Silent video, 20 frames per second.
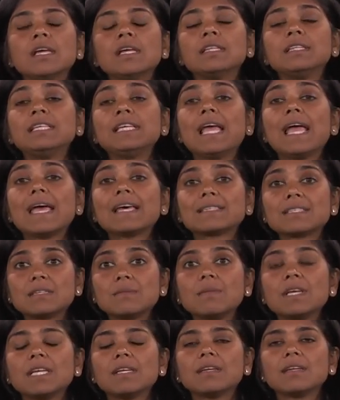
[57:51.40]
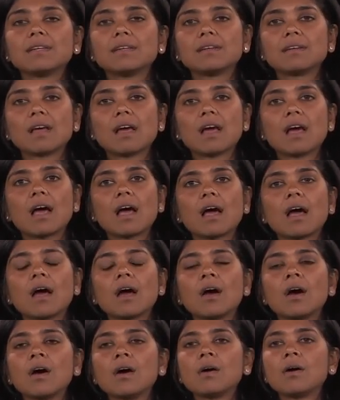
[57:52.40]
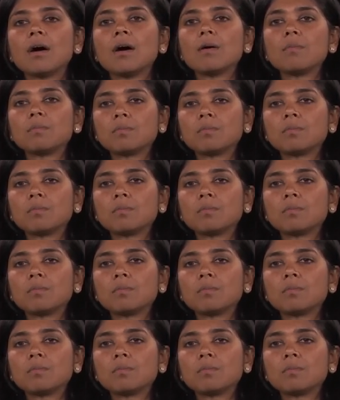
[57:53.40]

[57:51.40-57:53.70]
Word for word: the estimated uh,